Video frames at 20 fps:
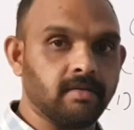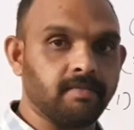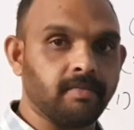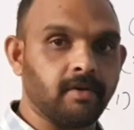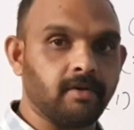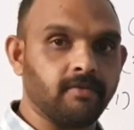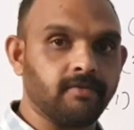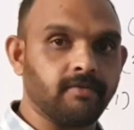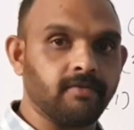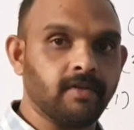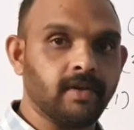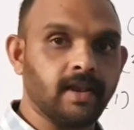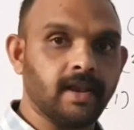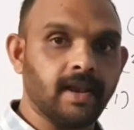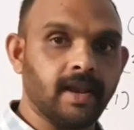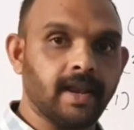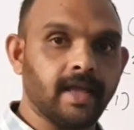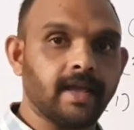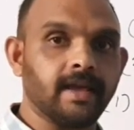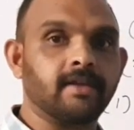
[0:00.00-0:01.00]
up of
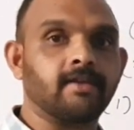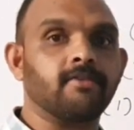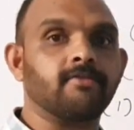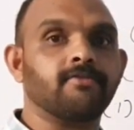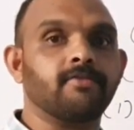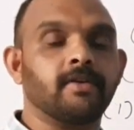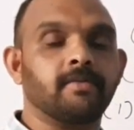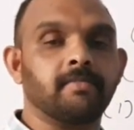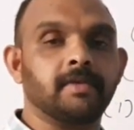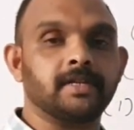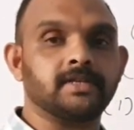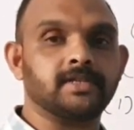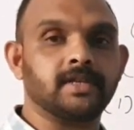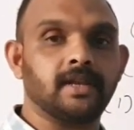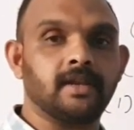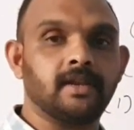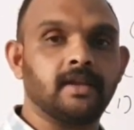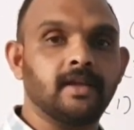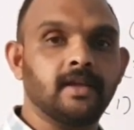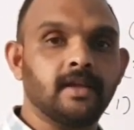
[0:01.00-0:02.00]
layer of a
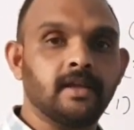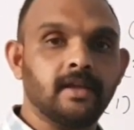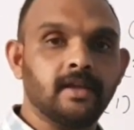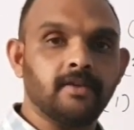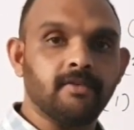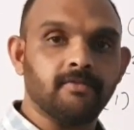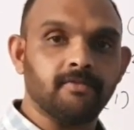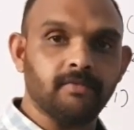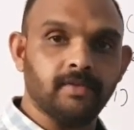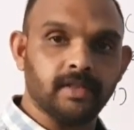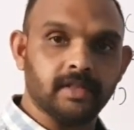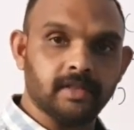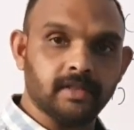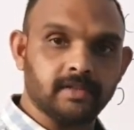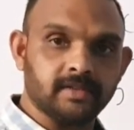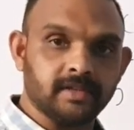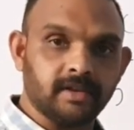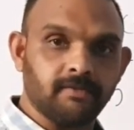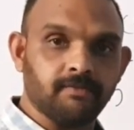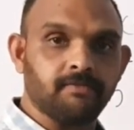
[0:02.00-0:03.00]
metal
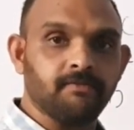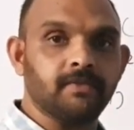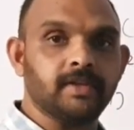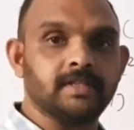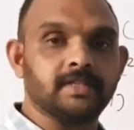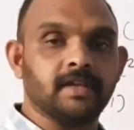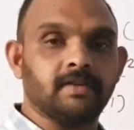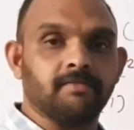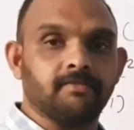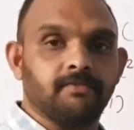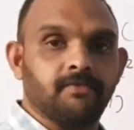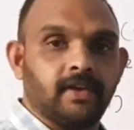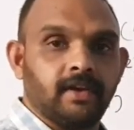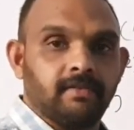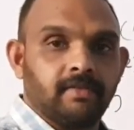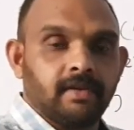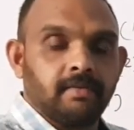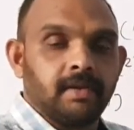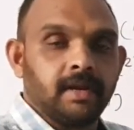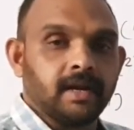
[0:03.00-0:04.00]
with some
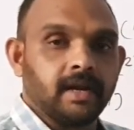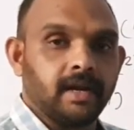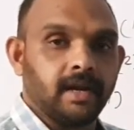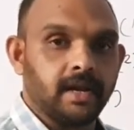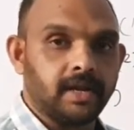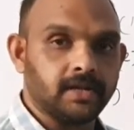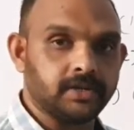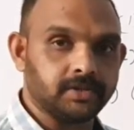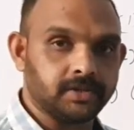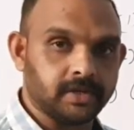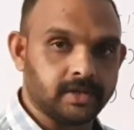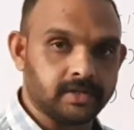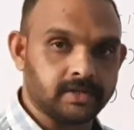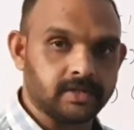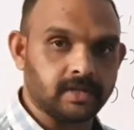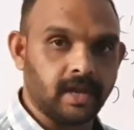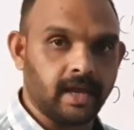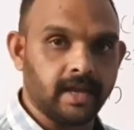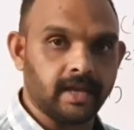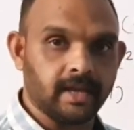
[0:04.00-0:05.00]
favorable
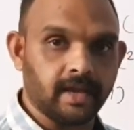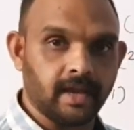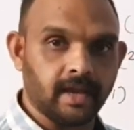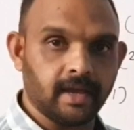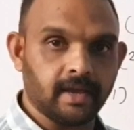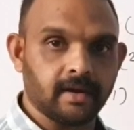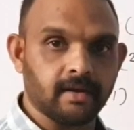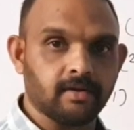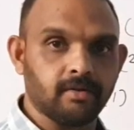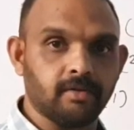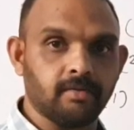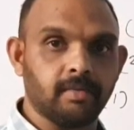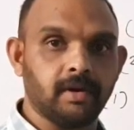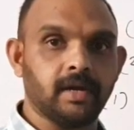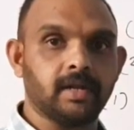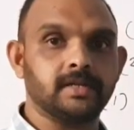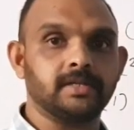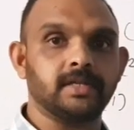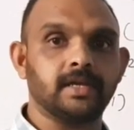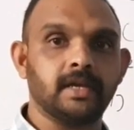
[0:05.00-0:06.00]
conditions like air,
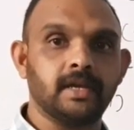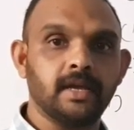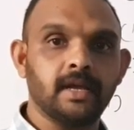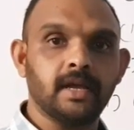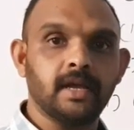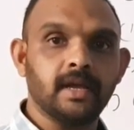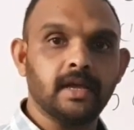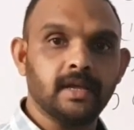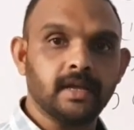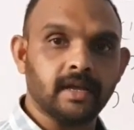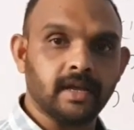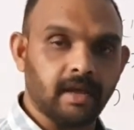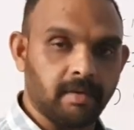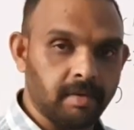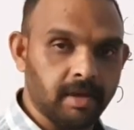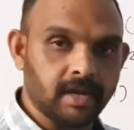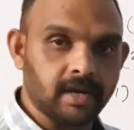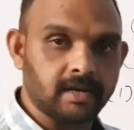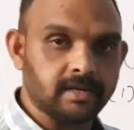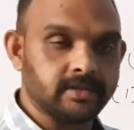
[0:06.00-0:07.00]
humidity,
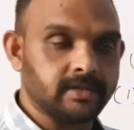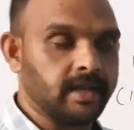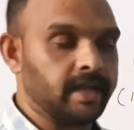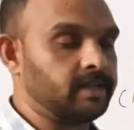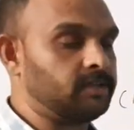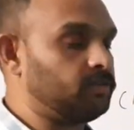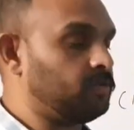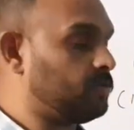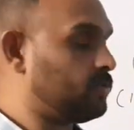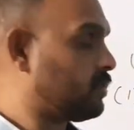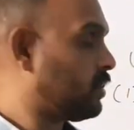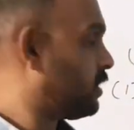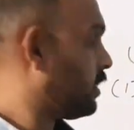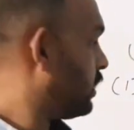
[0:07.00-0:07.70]
chemicals, etc.